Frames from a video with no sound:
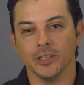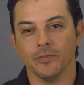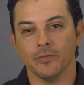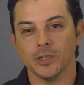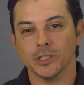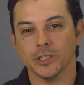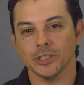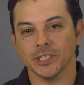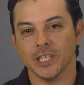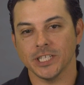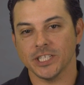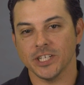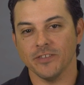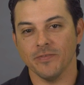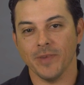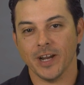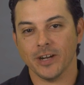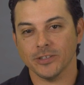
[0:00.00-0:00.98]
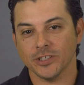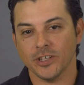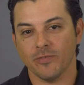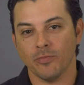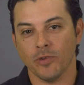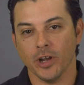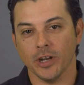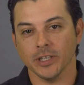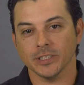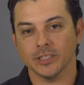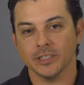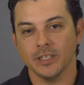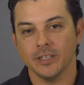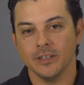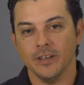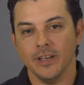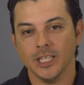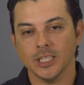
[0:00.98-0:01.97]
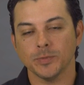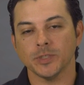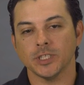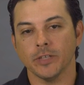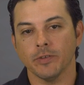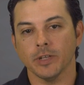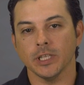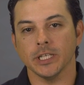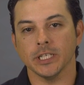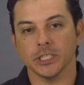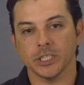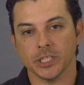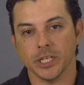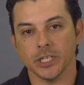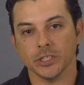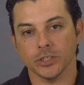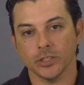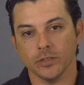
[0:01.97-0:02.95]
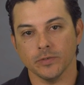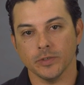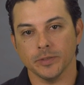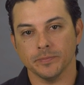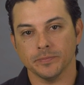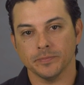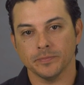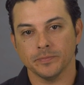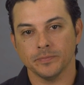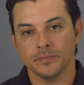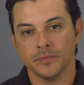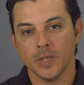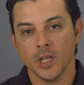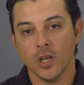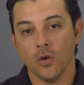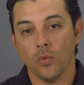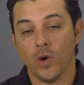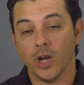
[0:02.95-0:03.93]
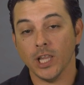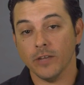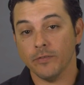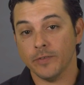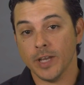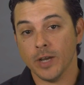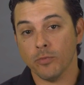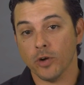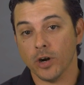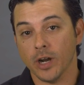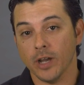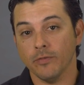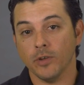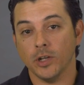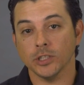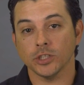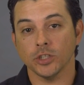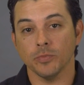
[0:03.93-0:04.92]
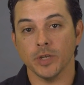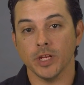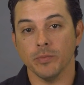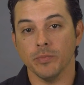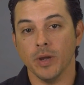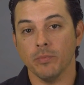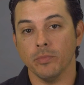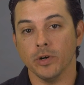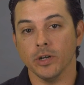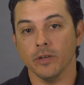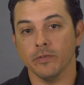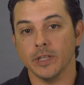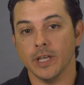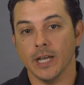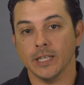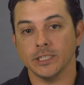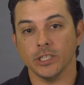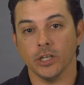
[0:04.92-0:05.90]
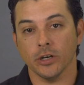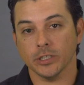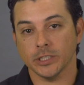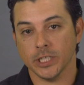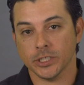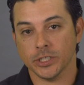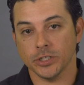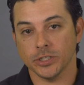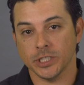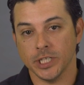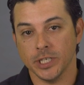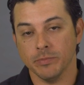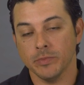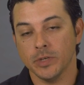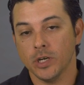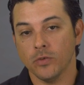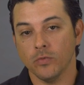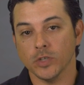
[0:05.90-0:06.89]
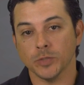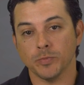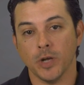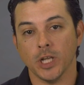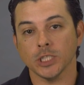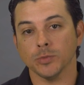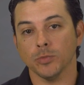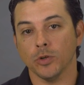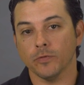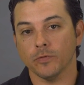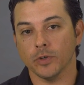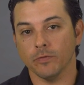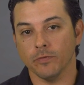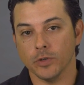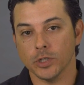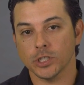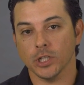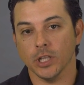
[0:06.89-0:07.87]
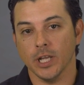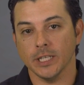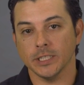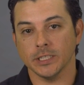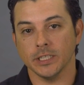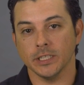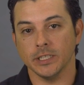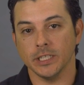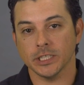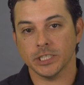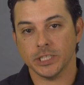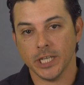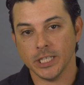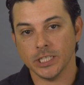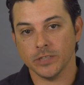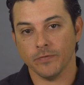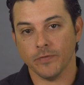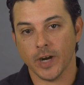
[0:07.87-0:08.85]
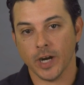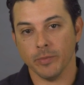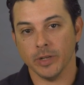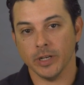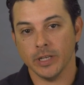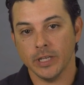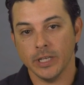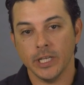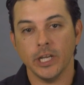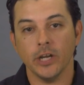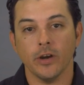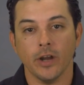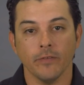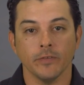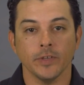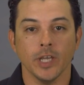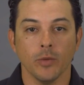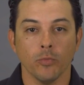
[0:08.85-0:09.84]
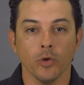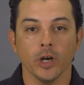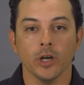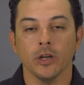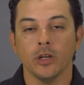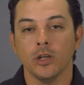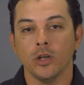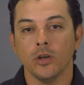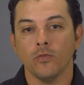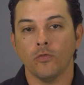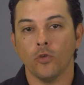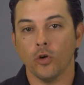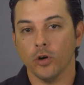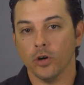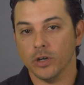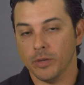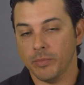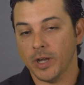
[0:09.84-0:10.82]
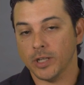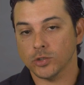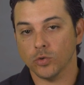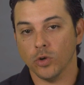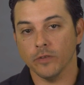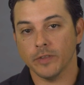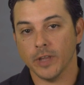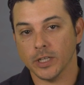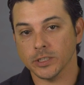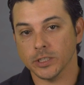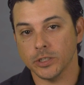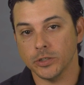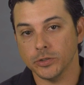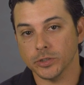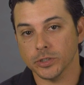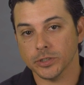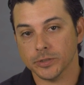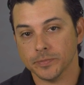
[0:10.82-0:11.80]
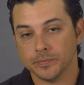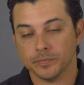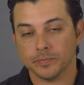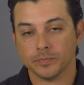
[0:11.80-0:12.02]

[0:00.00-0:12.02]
the virtualization of Microsoft products and specifically Exchange Server. While at VMware, I've also been a member of the IT architecture team responsible for virtualizing the Exchange environment here at VMware for about 12,000 users.